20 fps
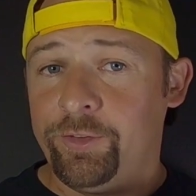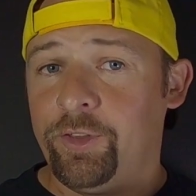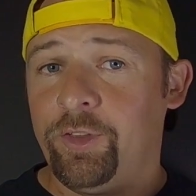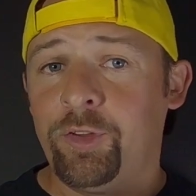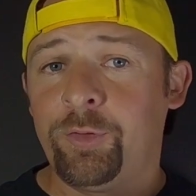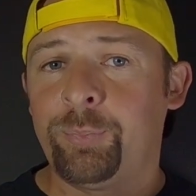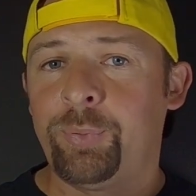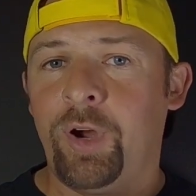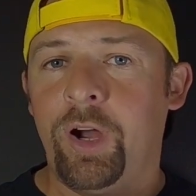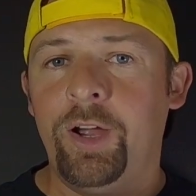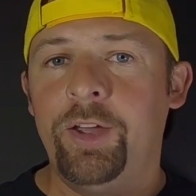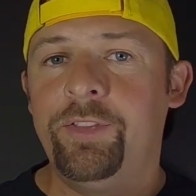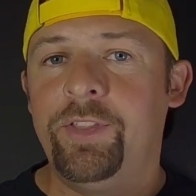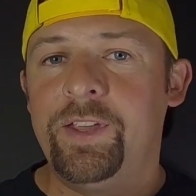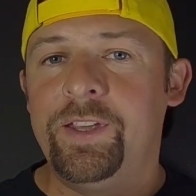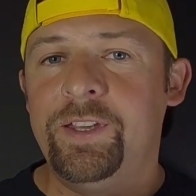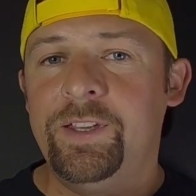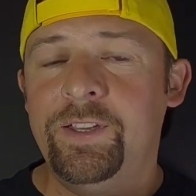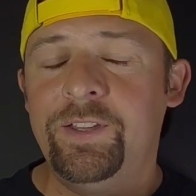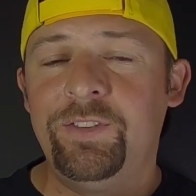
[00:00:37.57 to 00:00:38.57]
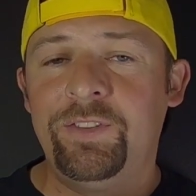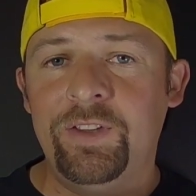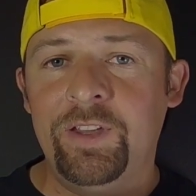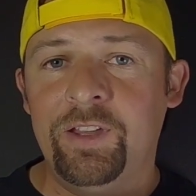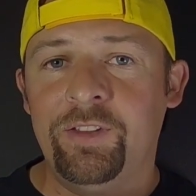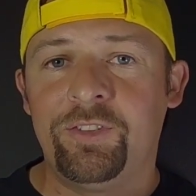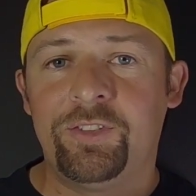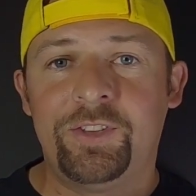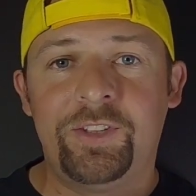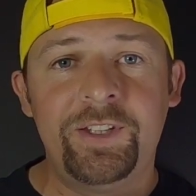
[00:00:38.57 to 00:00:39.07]
This is probably the
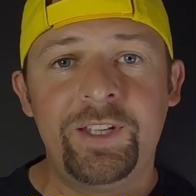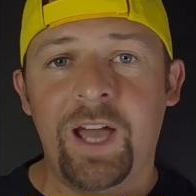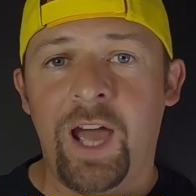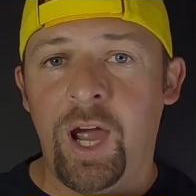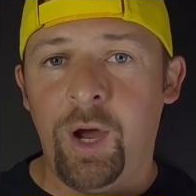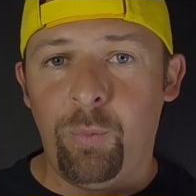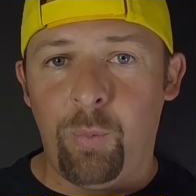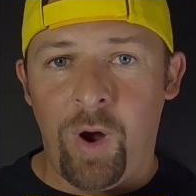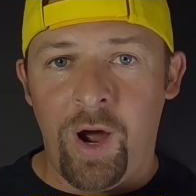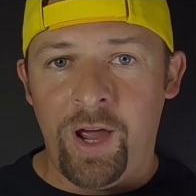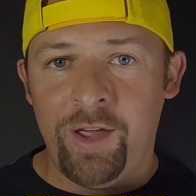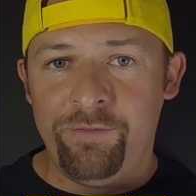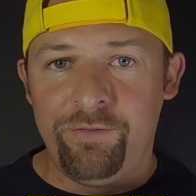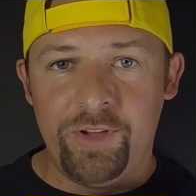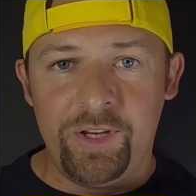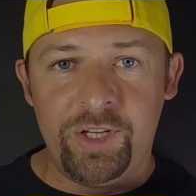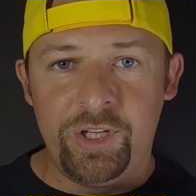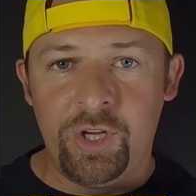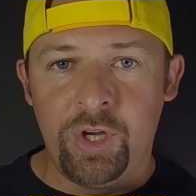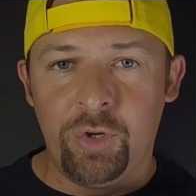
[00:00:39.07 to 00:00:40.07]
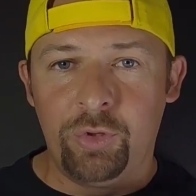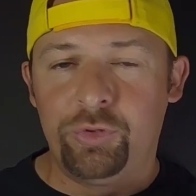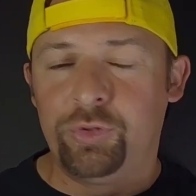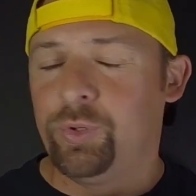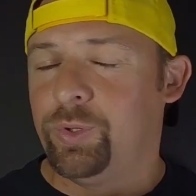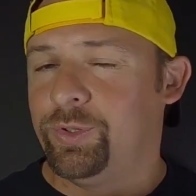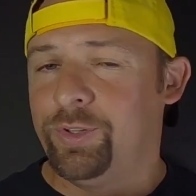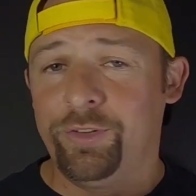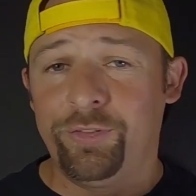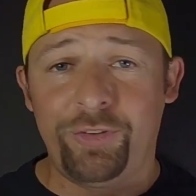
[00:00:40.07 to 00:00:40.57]
easiest DIY video,
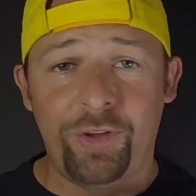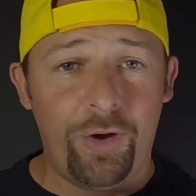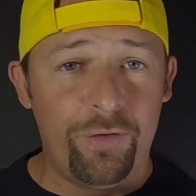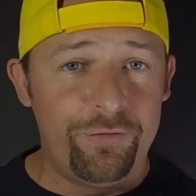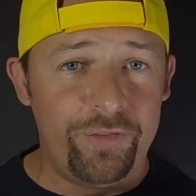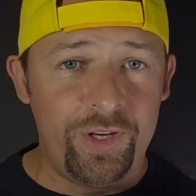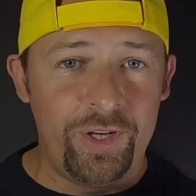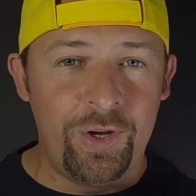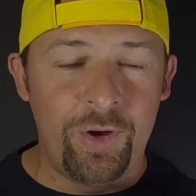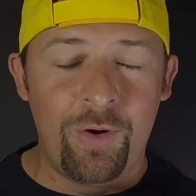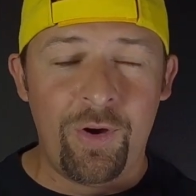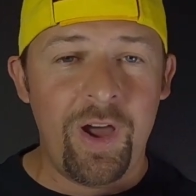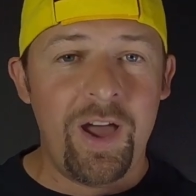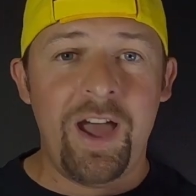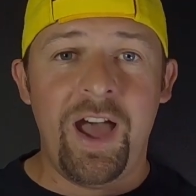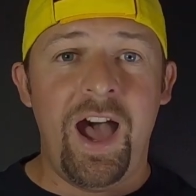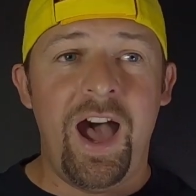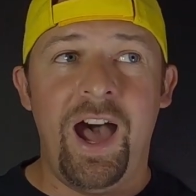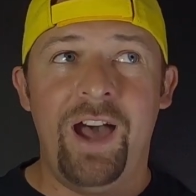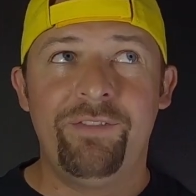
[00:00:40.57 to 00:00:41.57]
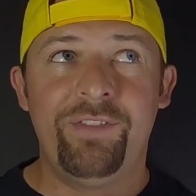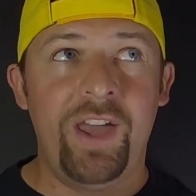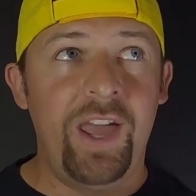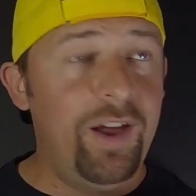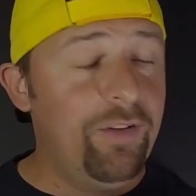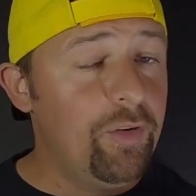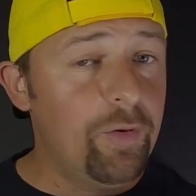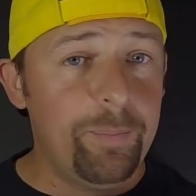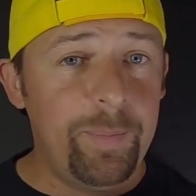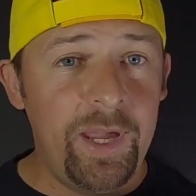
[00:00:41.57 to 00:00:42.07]
do-it-yourself video I've
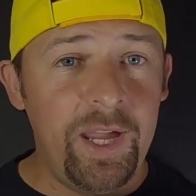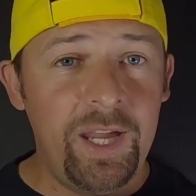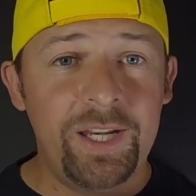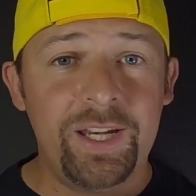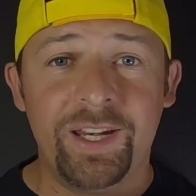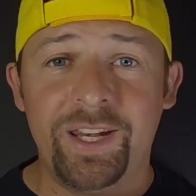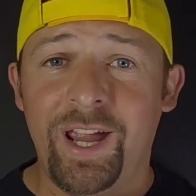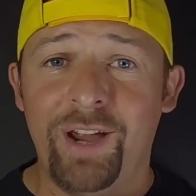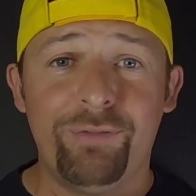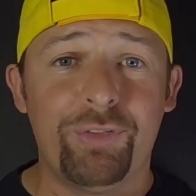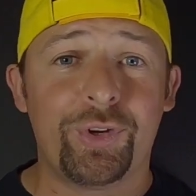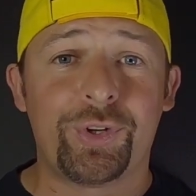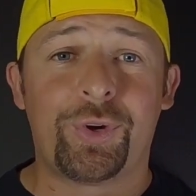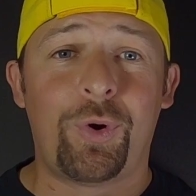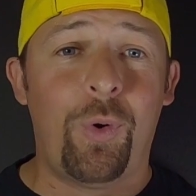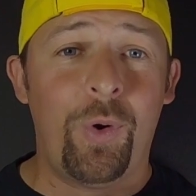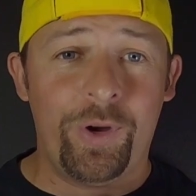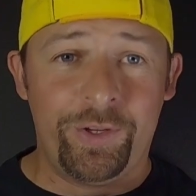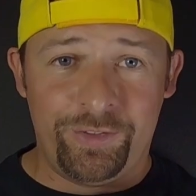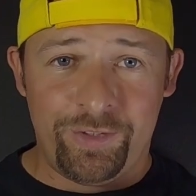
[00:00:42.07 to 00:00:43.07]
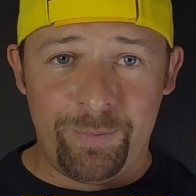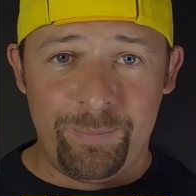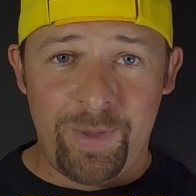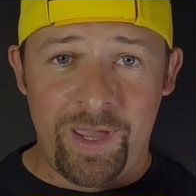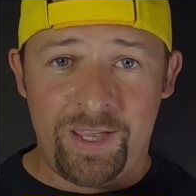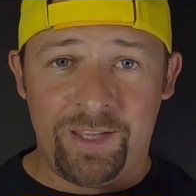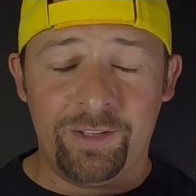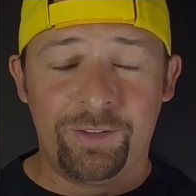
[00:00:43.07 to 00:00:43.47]
ever made and ever going to make.